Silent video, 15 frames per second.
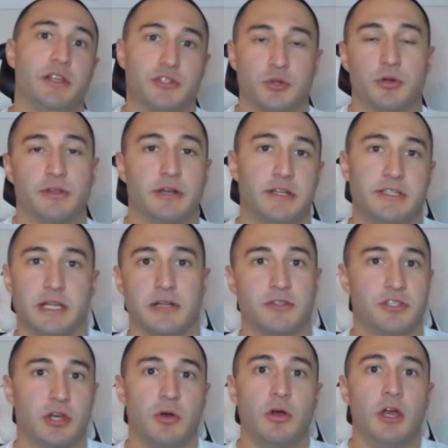score a touchdown.
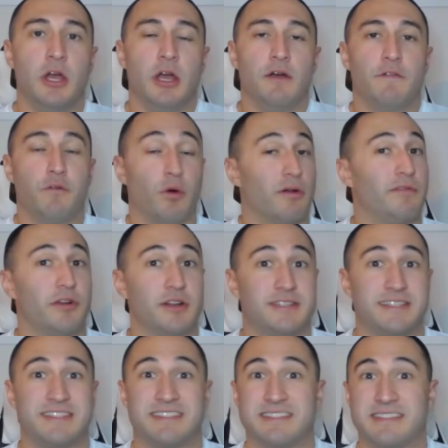So 4 verts
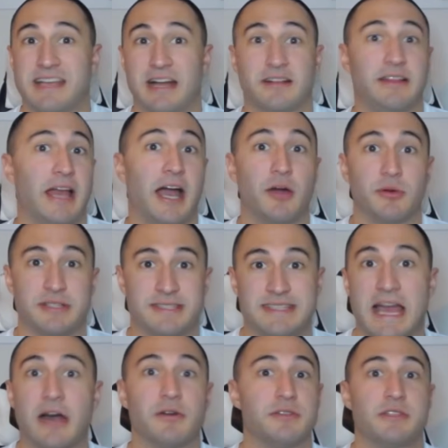is exactly how it
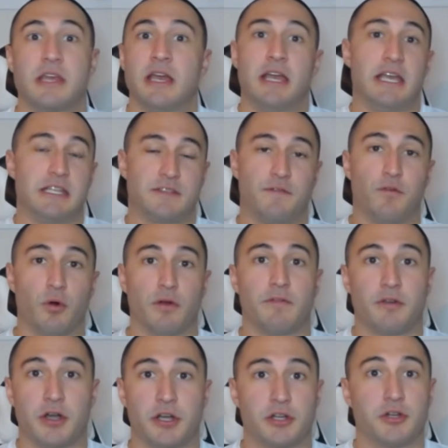sounds. It's 4
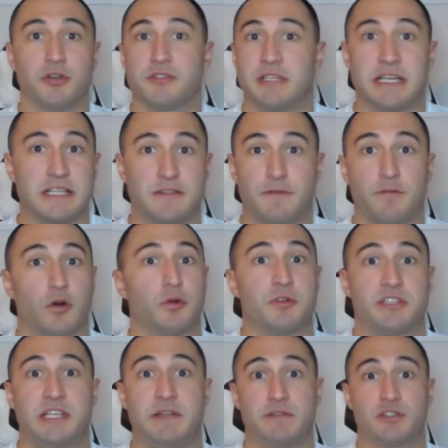verticals. It's 4
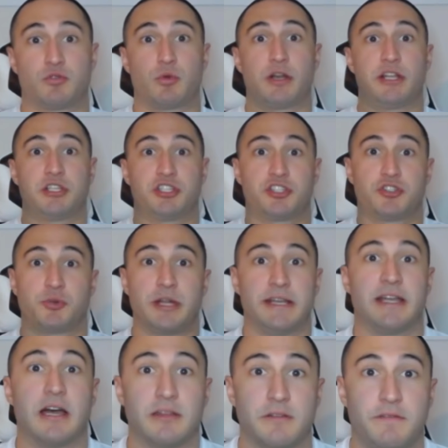receivers running straight
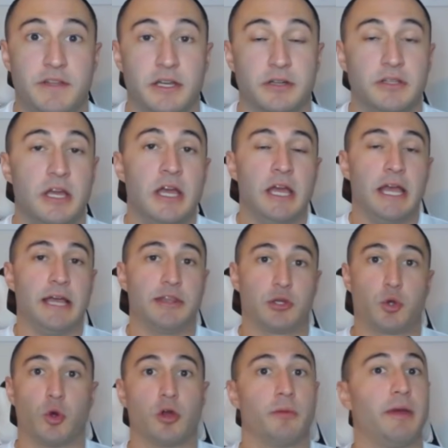down the field. And the
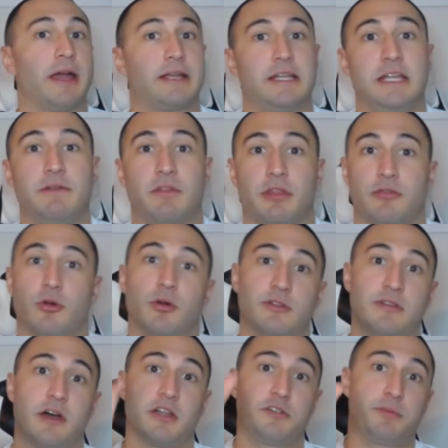quarterback can even throw a
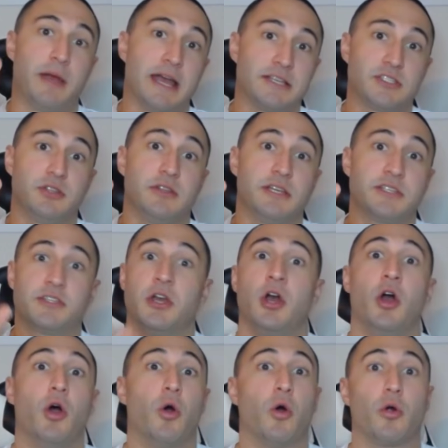touch pass to this,
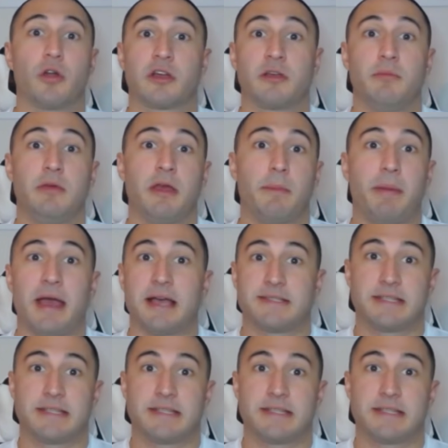or it can be a pass that